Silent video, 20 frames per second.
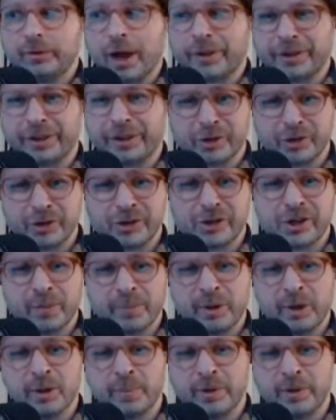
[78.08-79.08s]
I think there's going
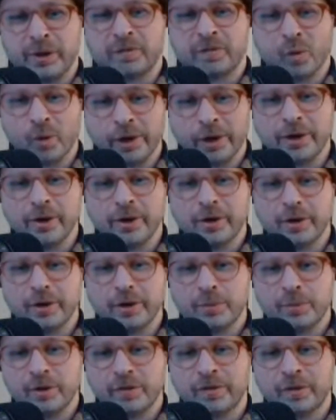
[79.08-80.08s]
to be a big void
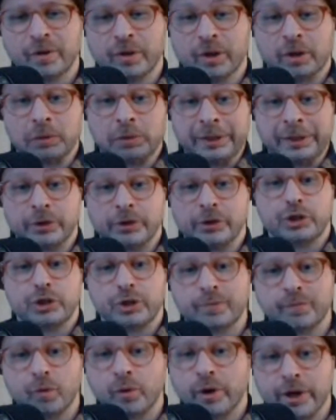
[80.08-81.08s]
to be filled, a
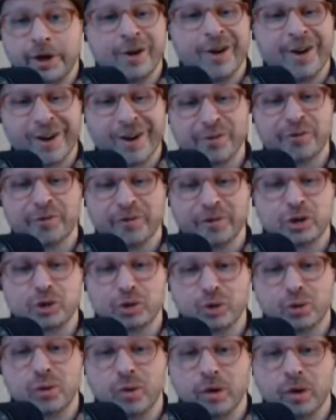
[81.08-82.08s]
leadership void, an
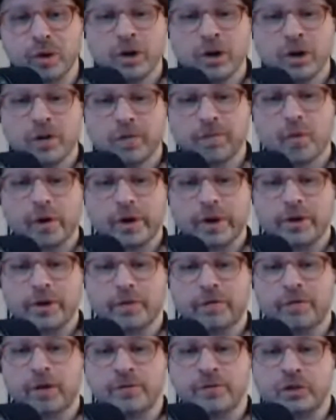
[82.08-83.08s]
unofficial void
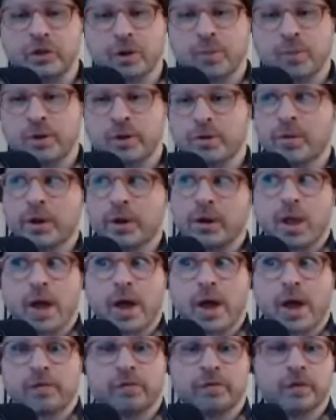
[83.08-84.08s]
of someone who had a
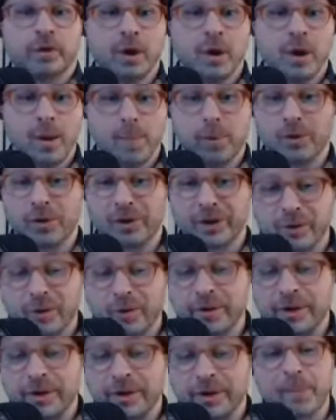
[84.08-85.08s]
lot of
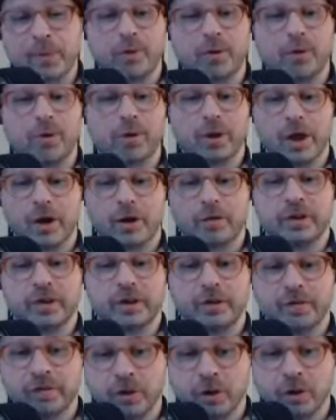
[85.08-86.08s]
political capital, a lot
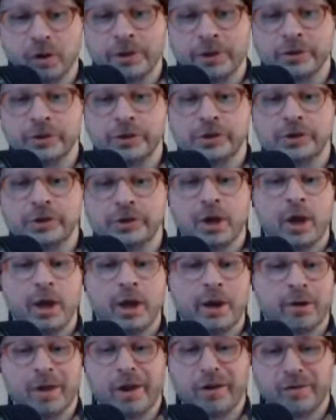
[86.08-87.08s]
of influence,
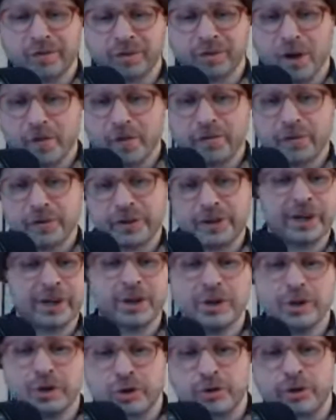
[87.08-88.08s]
and a lot of love for the
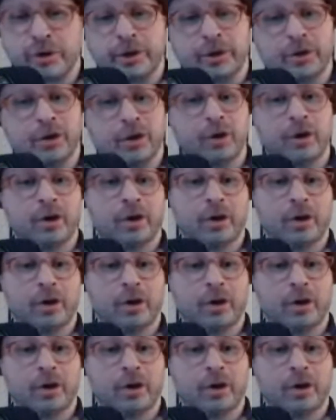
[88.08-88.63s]
industry.